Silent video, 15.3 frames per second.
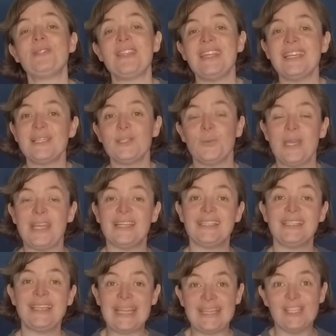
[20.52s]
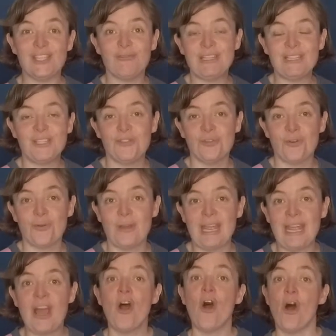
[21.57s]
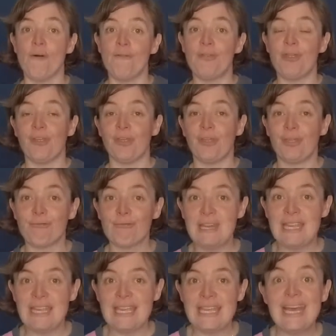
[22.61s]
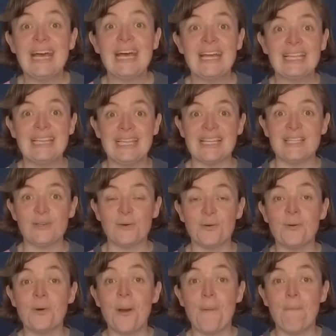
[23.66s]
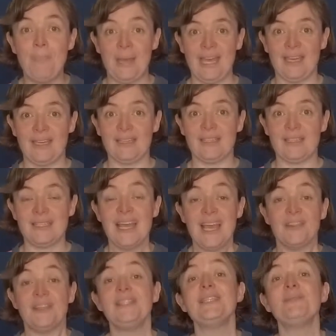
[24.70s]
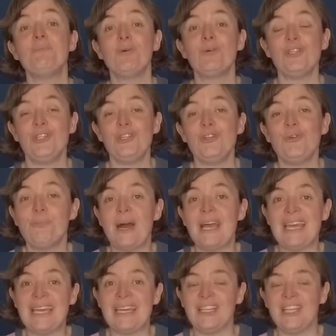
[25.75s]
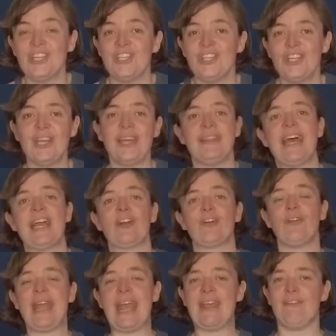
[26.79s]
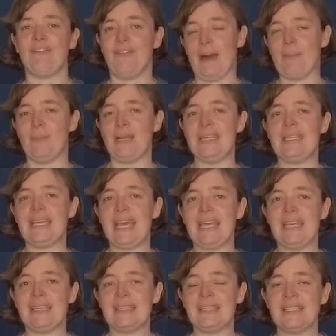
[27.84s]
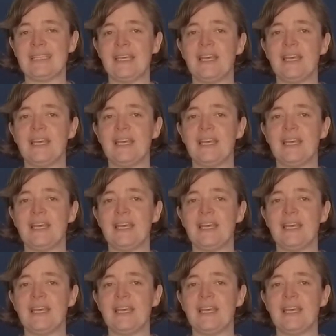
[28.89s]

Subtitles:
to this week's sensory story of the Three Little Pigs. This is brought to you by Ignition and their Create Family Days.